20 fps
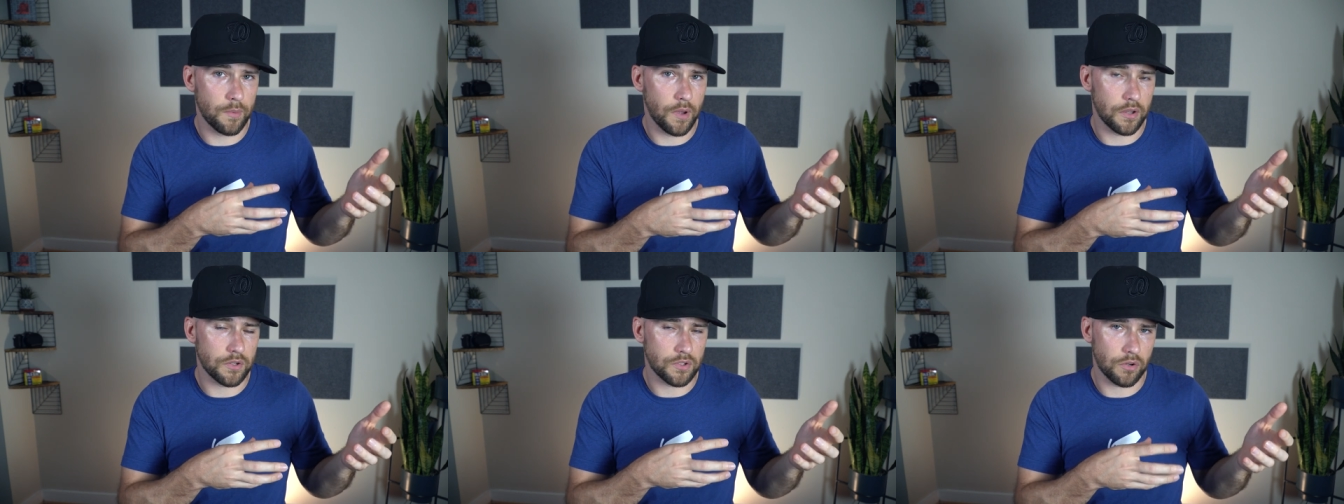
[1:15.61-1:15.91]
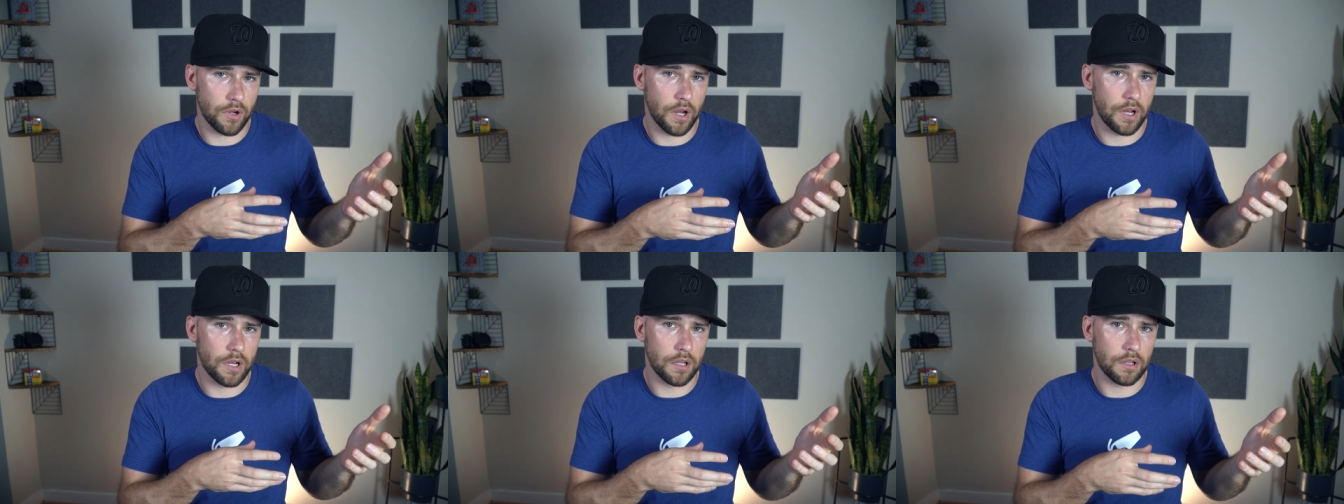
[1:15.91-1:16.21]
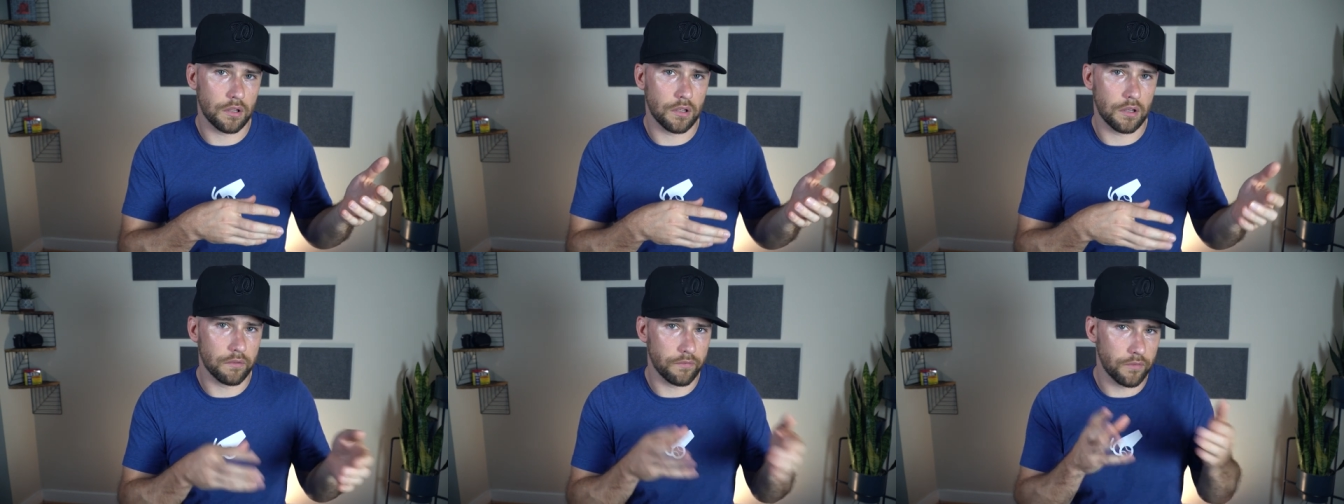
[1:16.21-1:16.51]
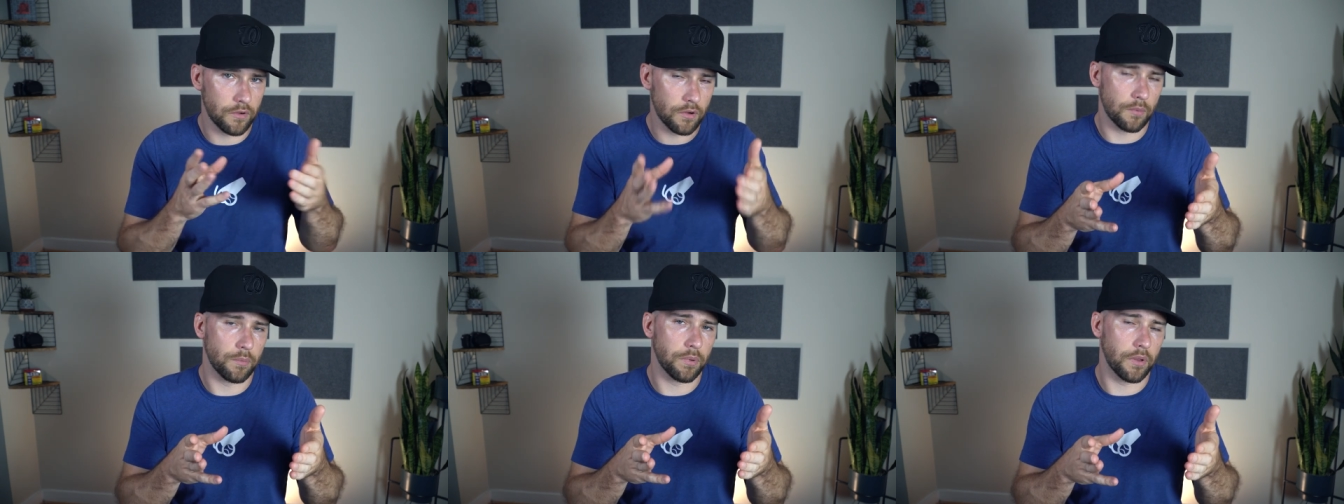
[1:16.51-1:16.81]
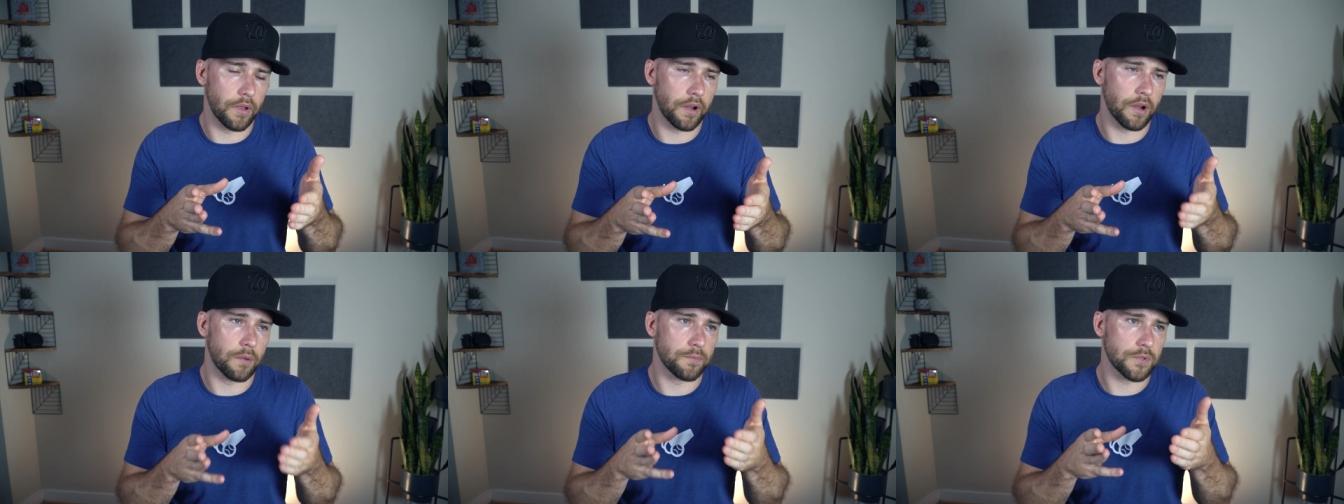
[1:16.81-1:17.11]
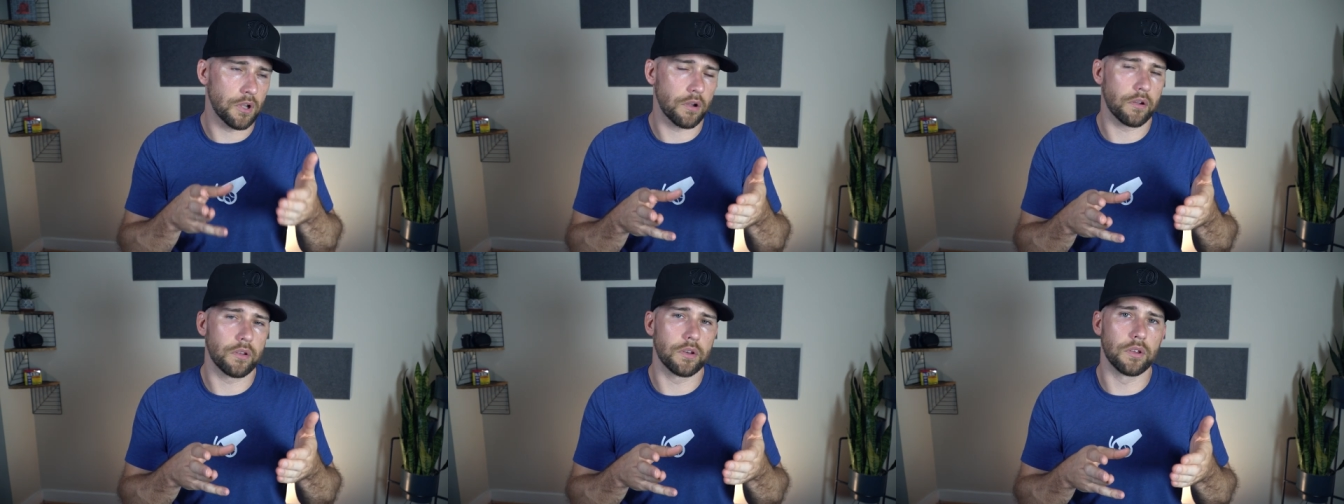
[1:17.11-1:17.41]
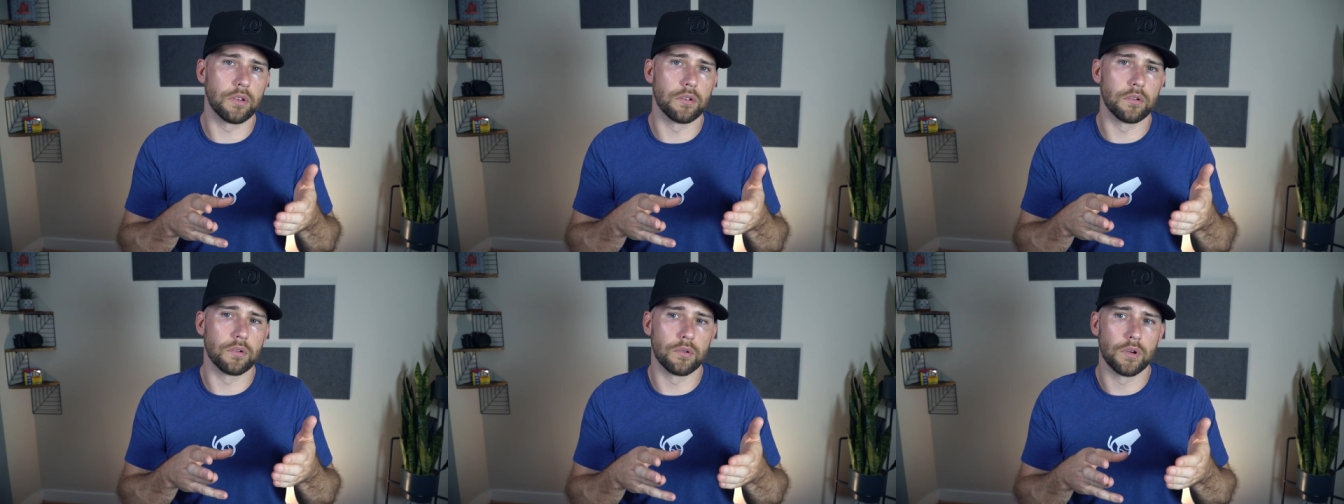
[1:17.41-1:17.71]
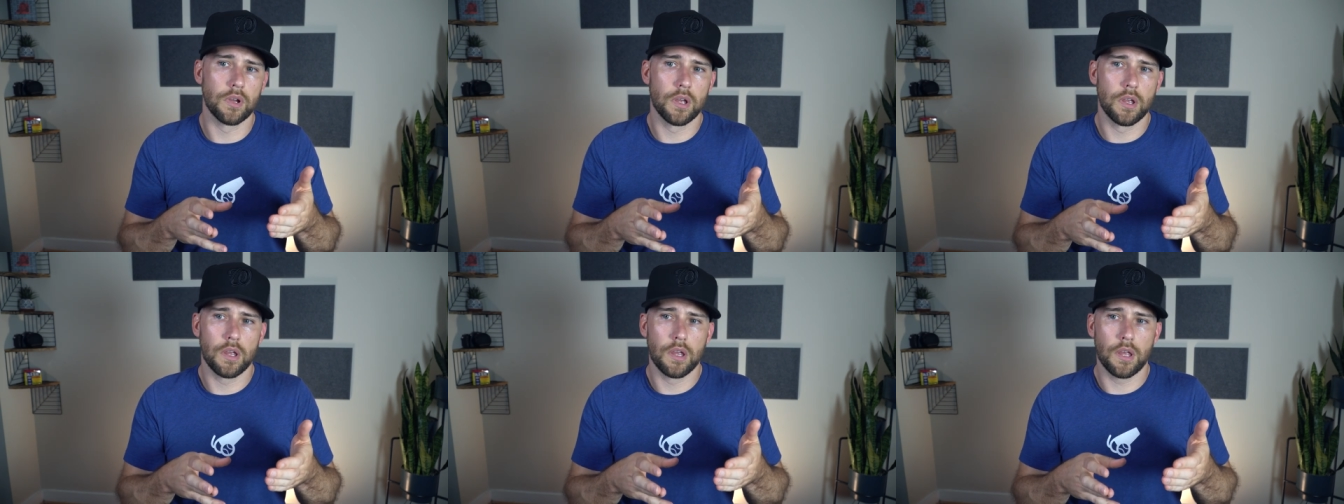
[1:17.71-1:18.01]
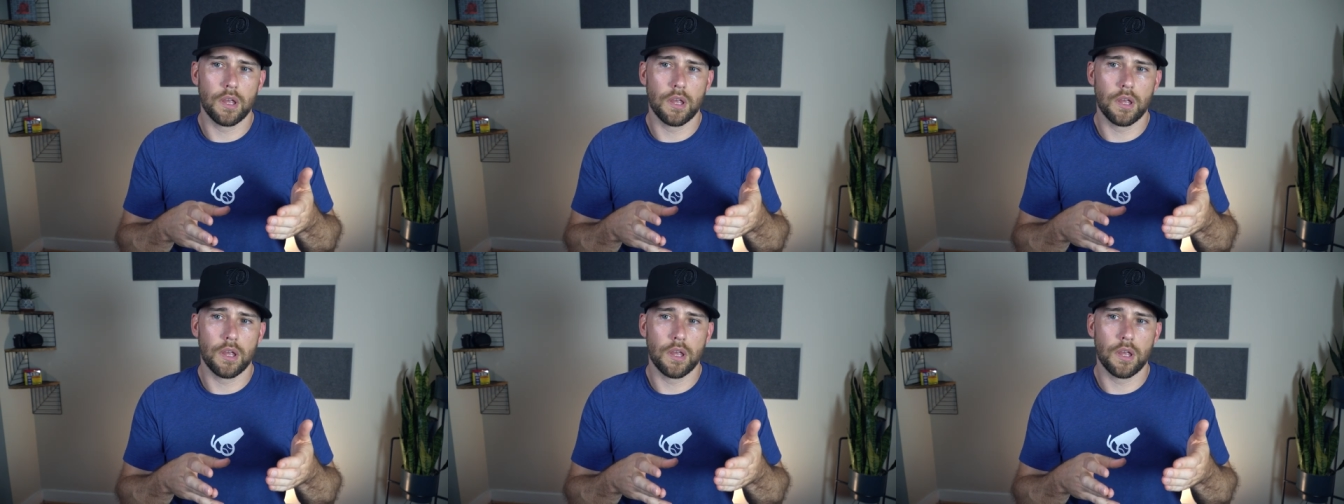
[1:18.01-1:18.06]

about training, and if you're a player, I'm talking to you,